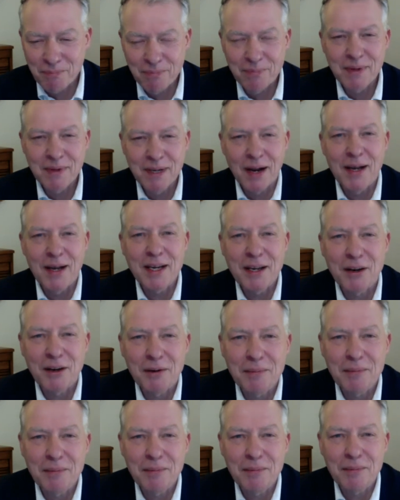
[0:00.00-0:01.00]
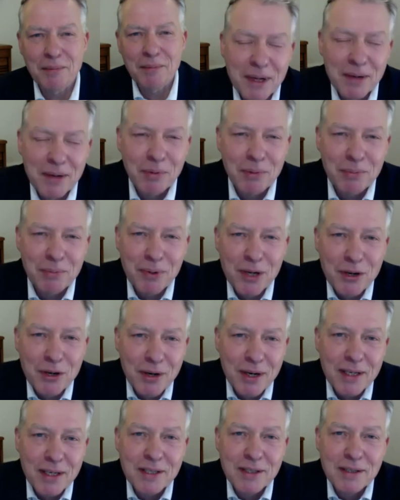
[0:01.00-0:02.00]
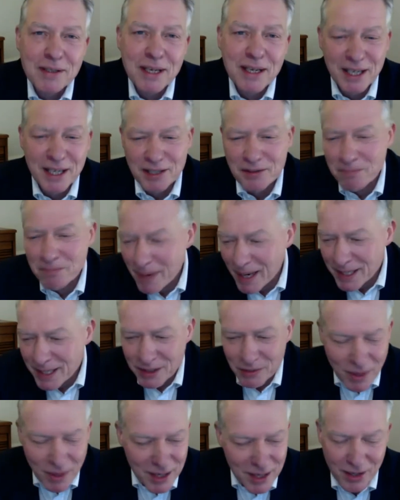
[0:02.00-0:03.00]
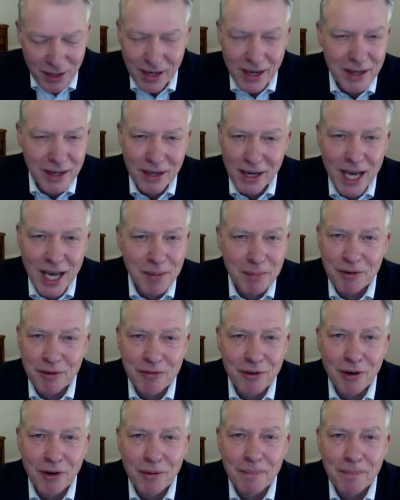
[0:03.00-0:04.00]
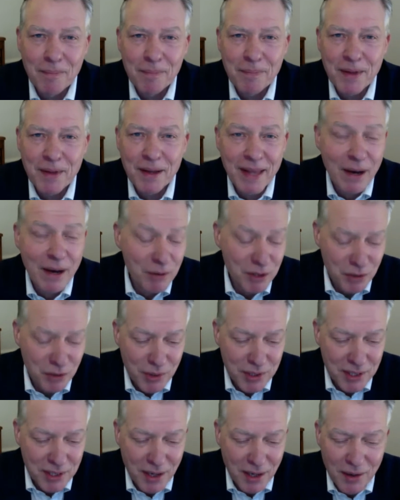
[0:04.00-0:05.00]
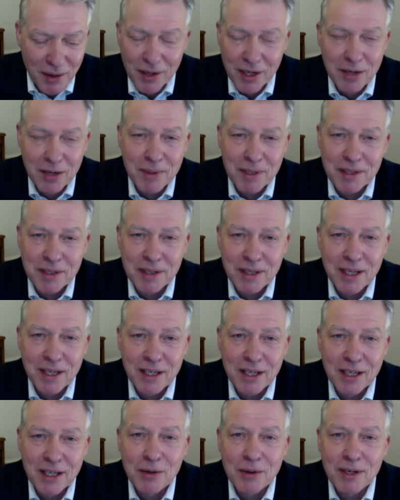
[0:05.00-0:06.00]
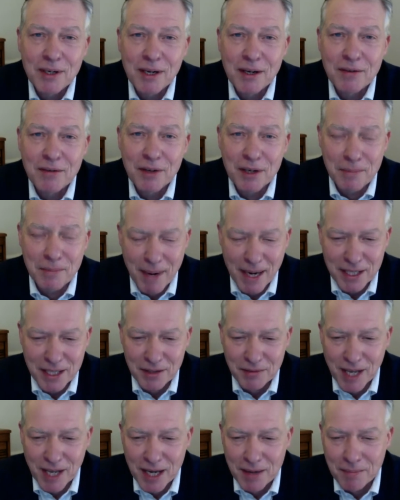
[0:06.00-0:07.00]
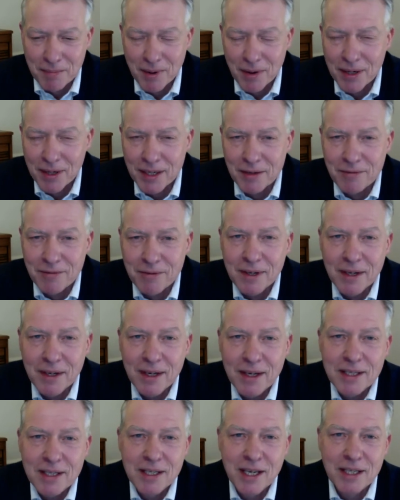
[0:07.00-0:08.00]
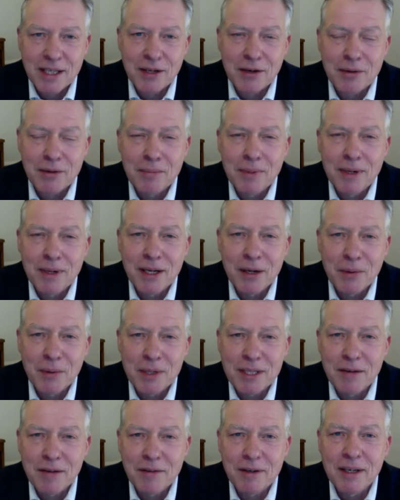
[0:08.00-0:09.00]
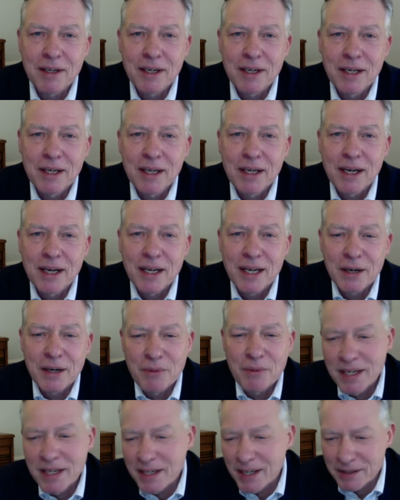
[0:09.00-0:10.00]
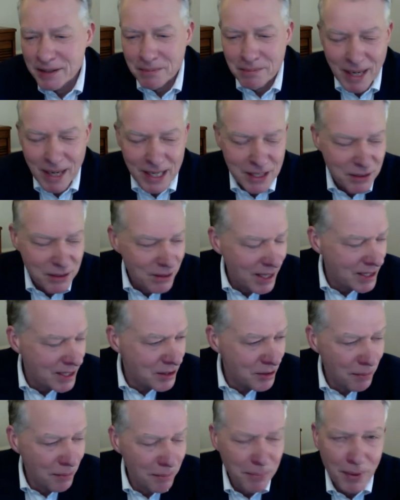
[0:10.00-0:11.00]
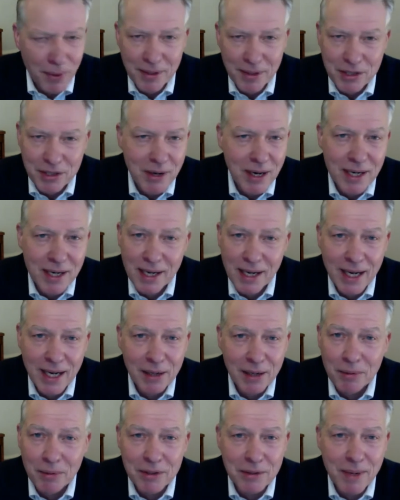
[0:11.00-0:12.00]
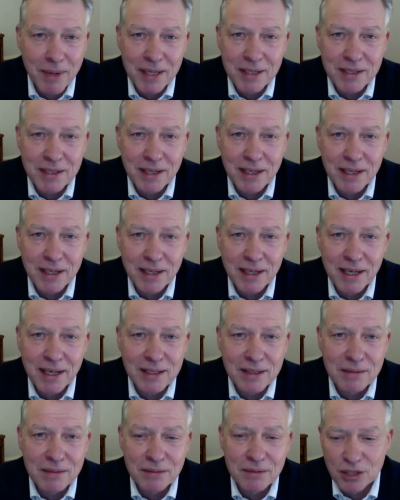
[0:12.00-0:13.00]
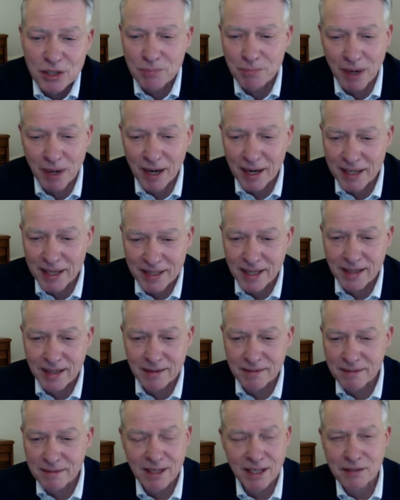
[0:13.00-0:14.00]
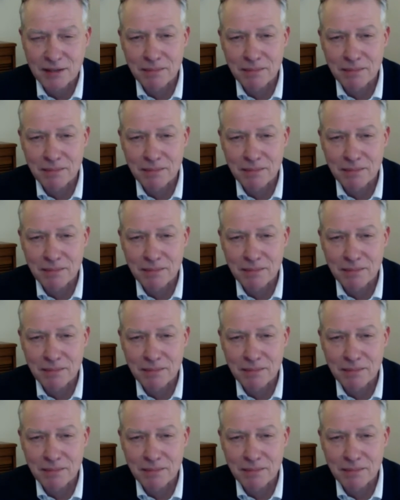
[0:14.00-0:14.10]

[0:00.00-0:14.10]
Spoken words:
you know, econ liberal purists, it doesn't matter where you get your labour from, and that was always our argument in the EU. You know, you've got a massive labour market of 600 million or whatever. And it really doesn't matter. Let's not bother training anyone domestically. Let's just buy it in. Doesn't